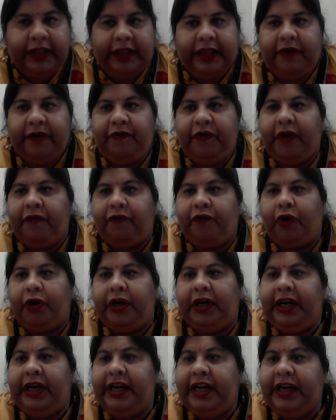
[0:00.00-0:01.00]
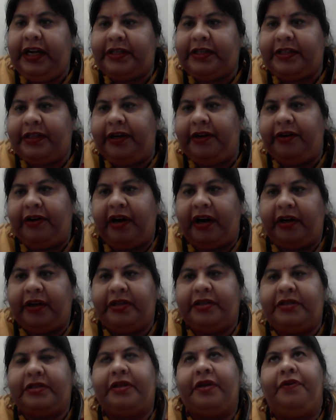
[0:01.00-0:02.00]
Then we have got leads in drug
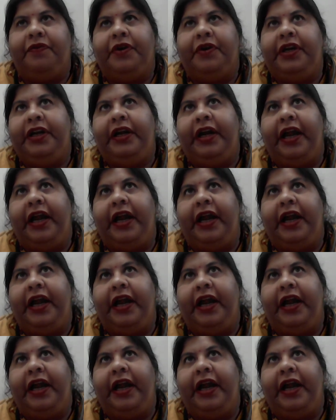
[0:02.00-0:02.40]
discovery,